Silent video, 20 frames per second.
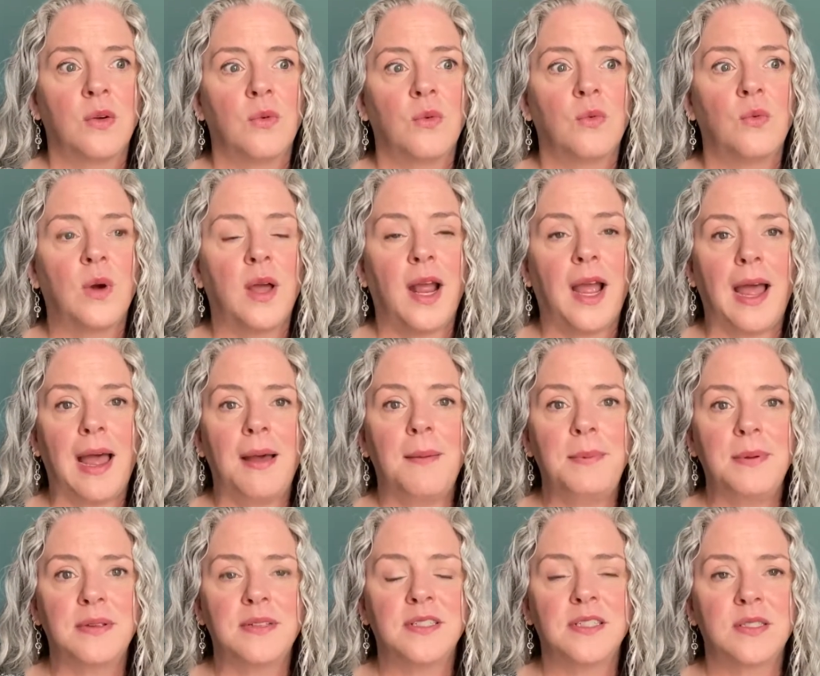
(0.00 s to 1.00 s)
What
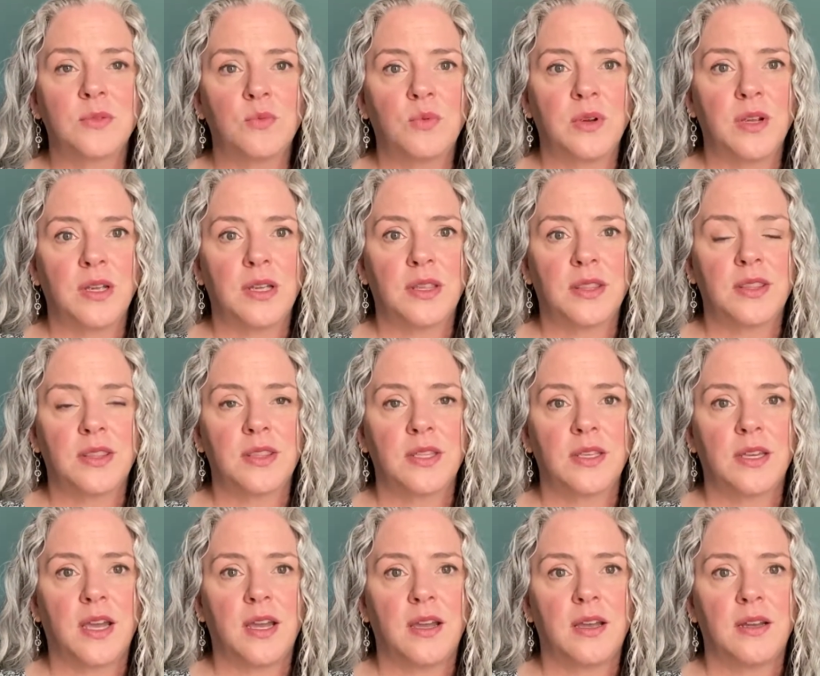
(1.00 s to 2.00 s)
happens with
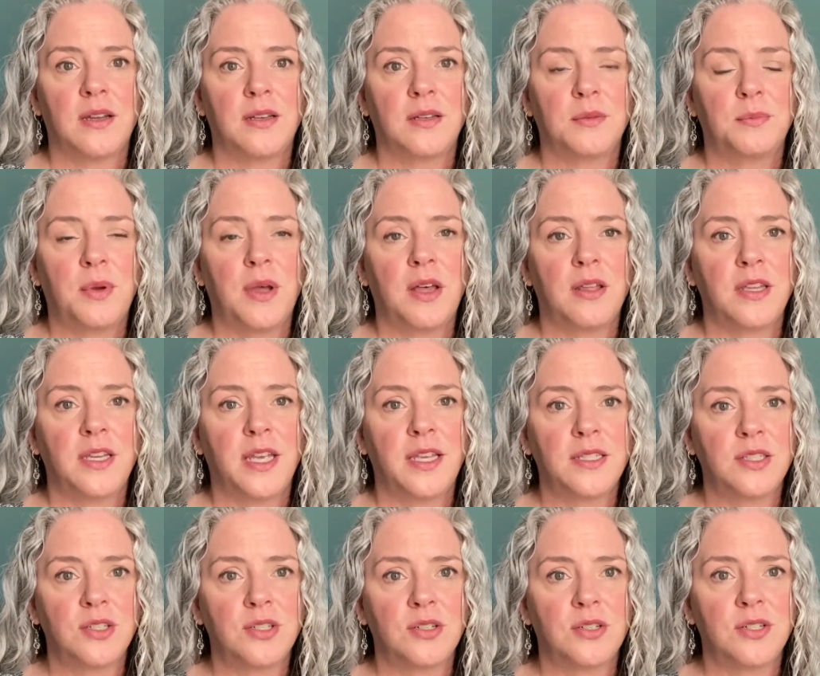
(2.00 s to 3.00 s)

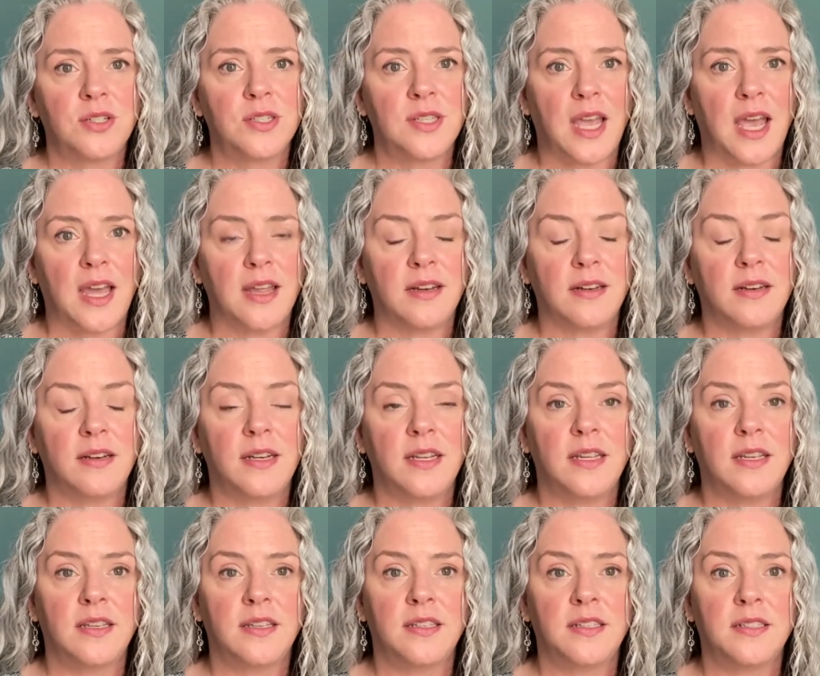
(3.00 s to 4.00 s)
polyester satin
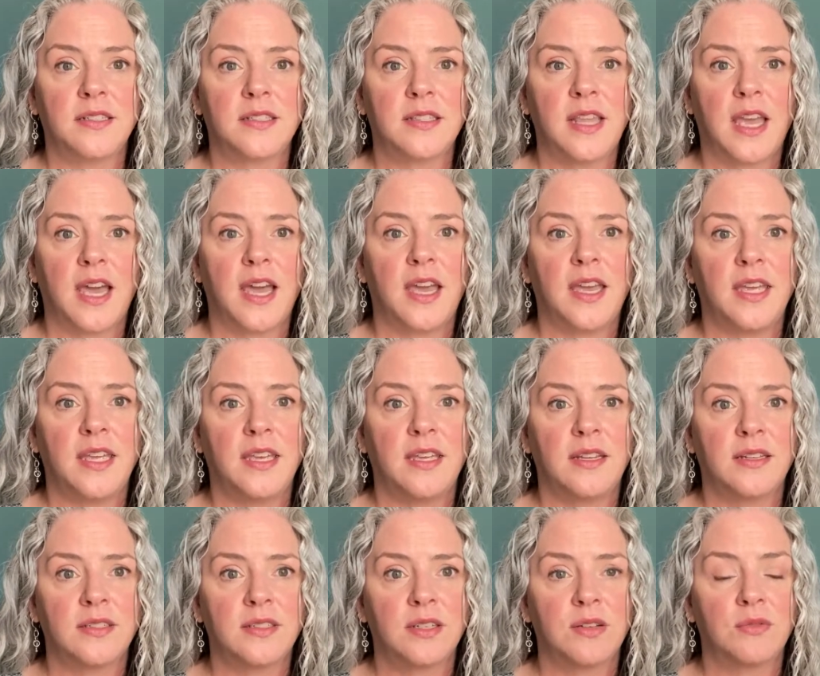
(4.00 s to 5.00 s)
is that
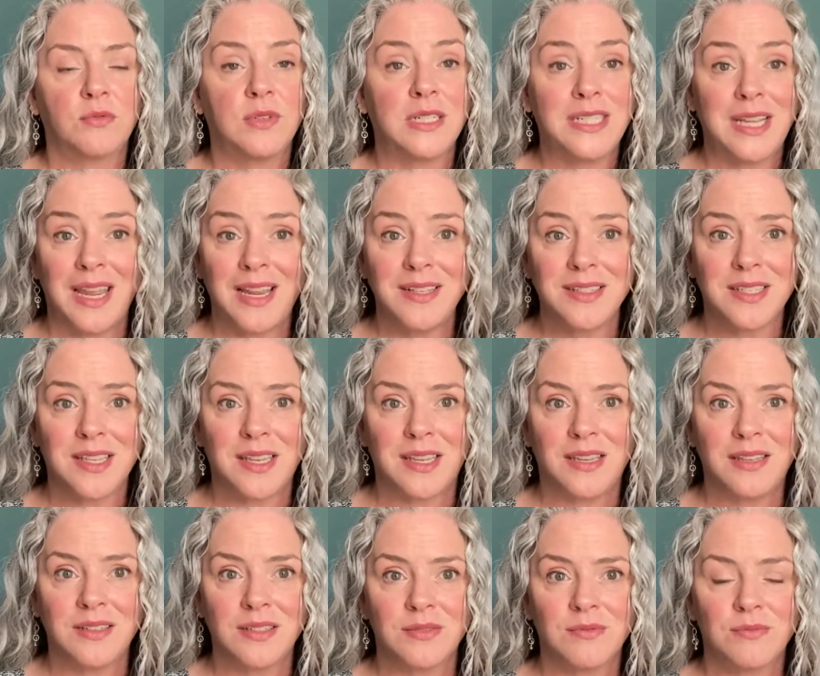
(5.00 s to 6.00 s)
it retains
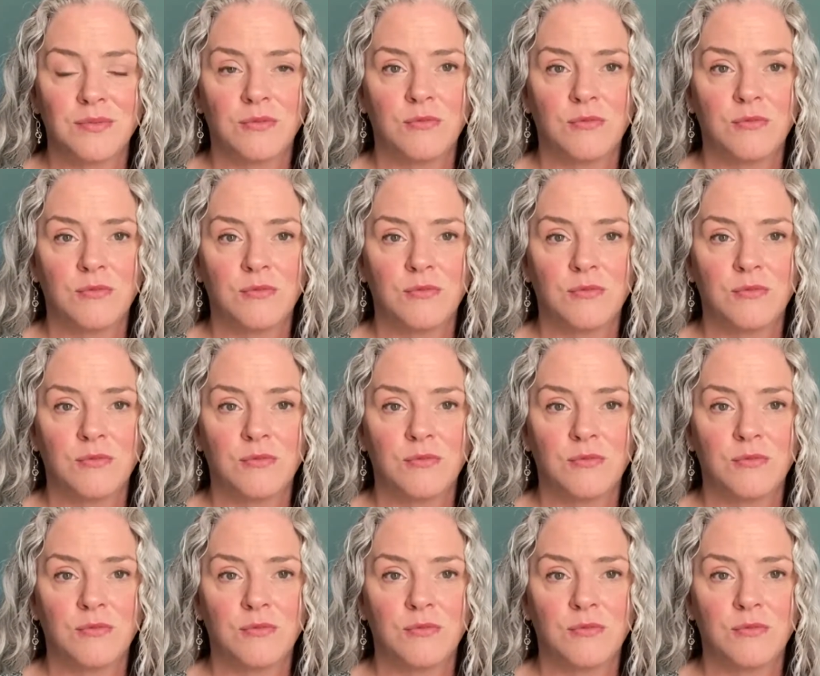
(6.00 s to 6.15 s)
heat,